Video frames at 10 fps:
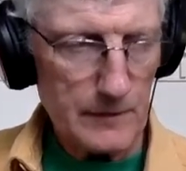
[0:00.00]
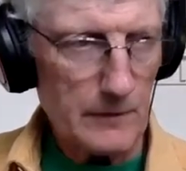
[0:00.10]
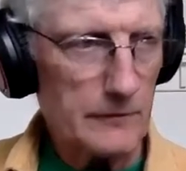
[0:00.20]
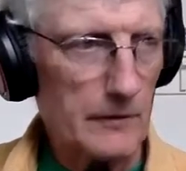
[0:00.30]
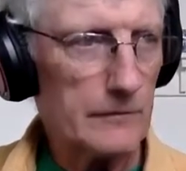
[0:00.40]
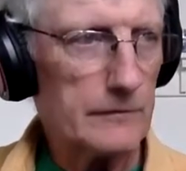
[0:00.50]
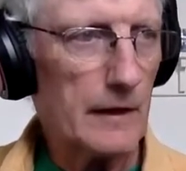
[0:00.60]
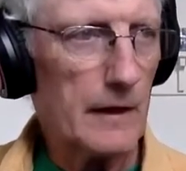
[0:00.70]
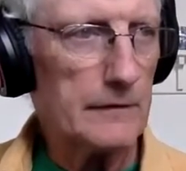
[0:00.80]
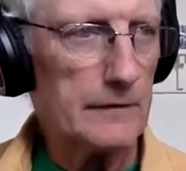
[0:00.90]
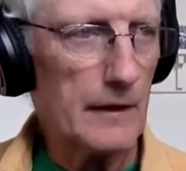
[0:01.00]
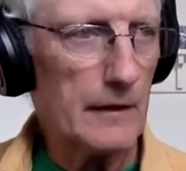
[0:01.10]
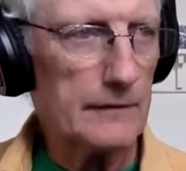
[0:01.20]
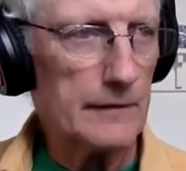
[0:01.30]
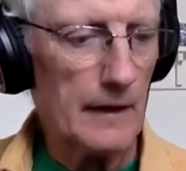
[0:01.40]
So 10,
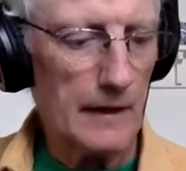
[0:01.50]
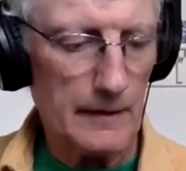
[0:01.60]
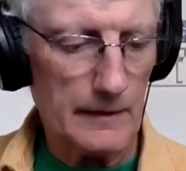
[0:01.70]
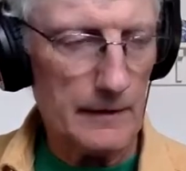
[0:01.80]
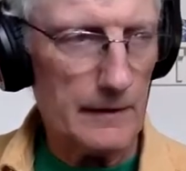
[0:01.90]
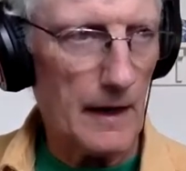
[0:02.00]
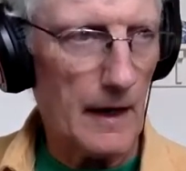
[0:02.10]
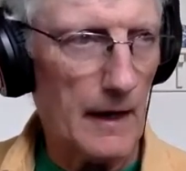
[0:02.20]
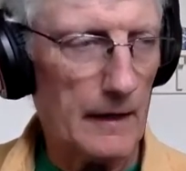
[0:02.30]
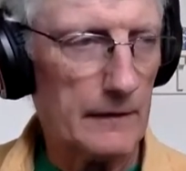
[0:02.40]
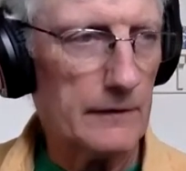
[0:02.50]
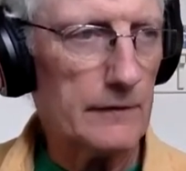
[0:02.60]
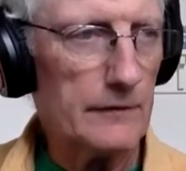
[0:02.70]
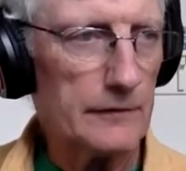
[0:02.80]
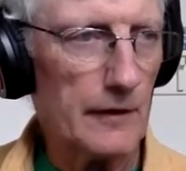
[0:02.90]
10, 10, 9,
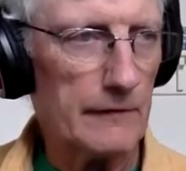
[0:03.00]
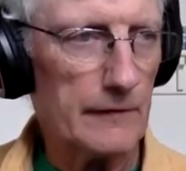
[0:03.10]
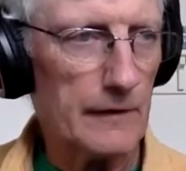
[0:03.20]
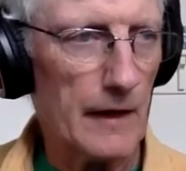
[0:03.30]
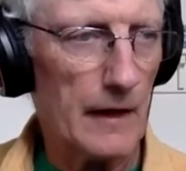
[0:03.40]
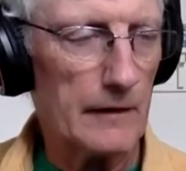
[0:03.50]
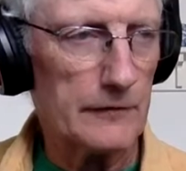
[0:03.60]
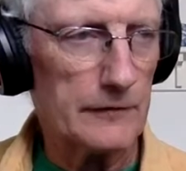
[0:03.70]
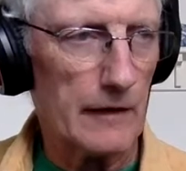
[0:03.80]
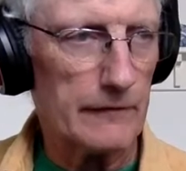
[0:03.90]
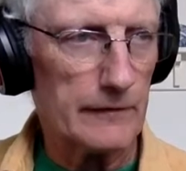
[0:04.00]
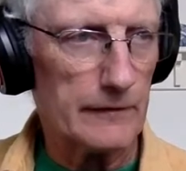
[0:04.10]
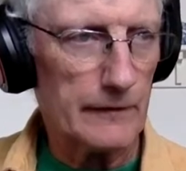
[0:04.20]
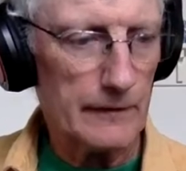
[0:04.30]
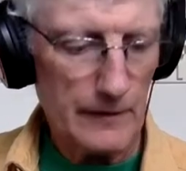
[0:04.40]
7, 9,
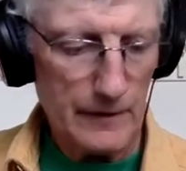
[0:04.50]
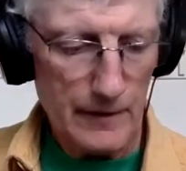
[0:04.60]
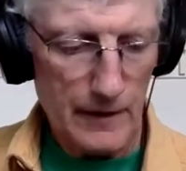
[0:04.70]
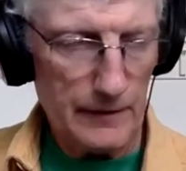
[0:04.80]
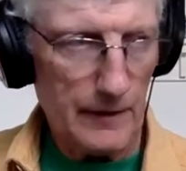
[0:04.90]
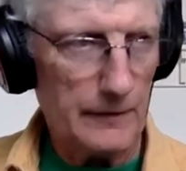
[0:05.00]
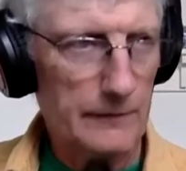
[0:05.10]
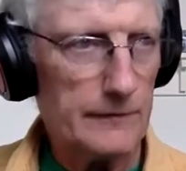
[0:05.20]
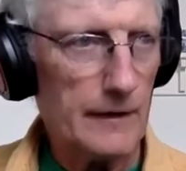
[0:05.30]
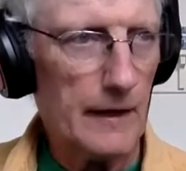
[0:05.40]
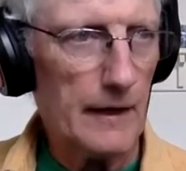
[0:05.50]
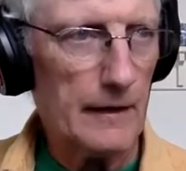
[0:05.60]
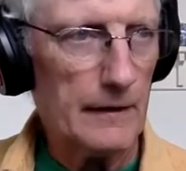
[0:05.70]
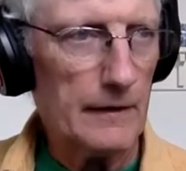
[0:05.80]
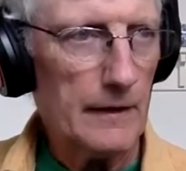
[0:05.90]
7. And then
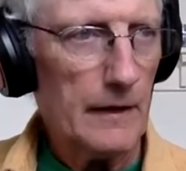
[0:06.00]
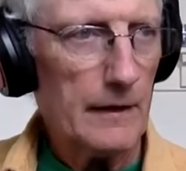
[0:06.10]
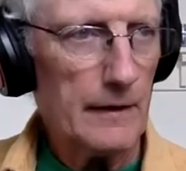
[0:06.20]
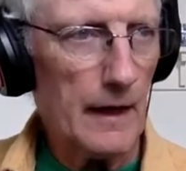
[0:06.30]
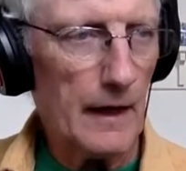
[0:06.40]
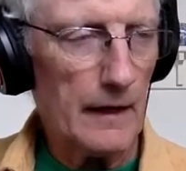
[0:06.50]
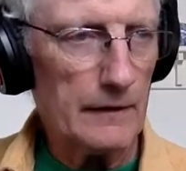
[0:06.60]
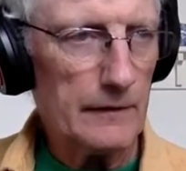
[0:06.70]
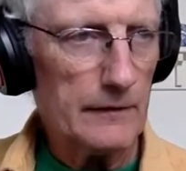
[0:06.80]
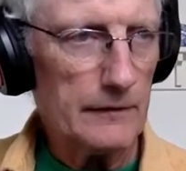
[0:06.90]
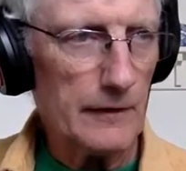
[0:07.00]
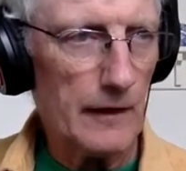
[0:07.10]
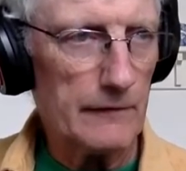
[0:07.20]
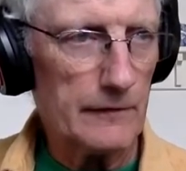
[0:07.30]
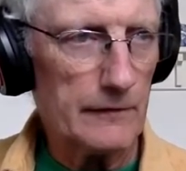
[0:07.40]
10, 9,
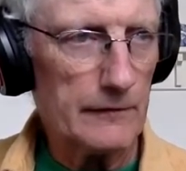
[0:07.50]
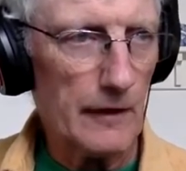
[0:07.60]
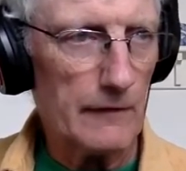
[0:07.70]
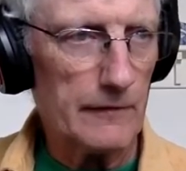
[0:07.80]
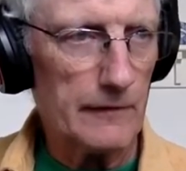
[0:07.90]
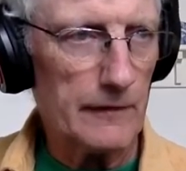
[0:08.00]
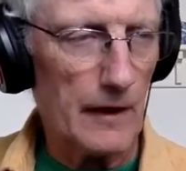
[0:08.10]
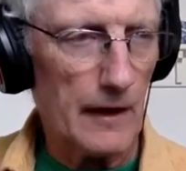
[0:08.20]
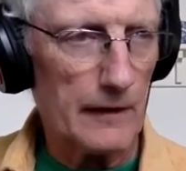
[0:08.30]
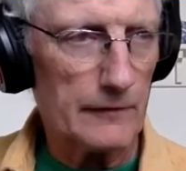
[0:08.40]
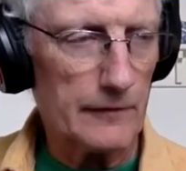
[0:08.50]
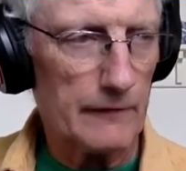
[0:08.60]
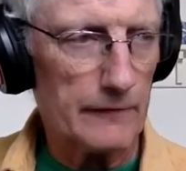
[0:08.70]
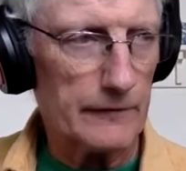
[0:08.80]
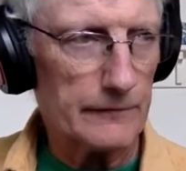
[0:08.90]
7, 7, 9,
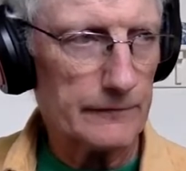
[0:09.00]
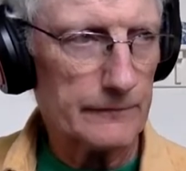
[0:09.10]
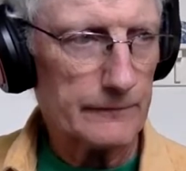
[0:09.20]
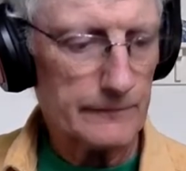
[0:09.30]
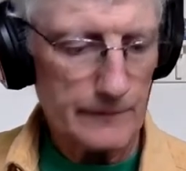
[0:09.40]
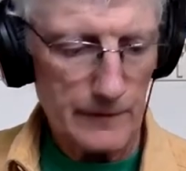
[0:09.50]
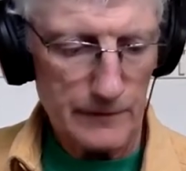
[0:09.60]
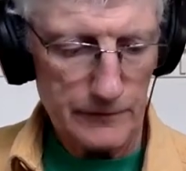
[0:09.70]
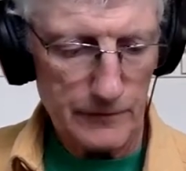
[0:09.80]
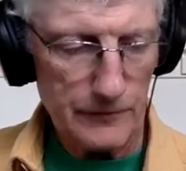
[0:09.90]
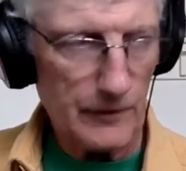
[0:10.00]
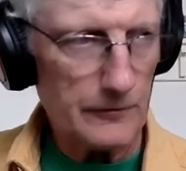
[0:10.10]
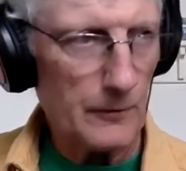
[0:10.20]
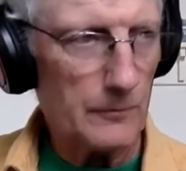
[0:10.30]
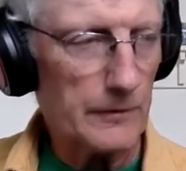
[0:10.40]
7. So here's that
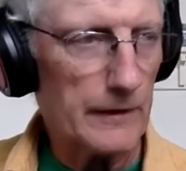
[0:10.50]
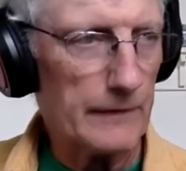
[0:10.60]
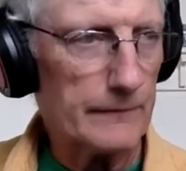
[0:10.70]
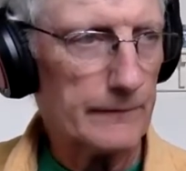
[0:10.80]
whole thing.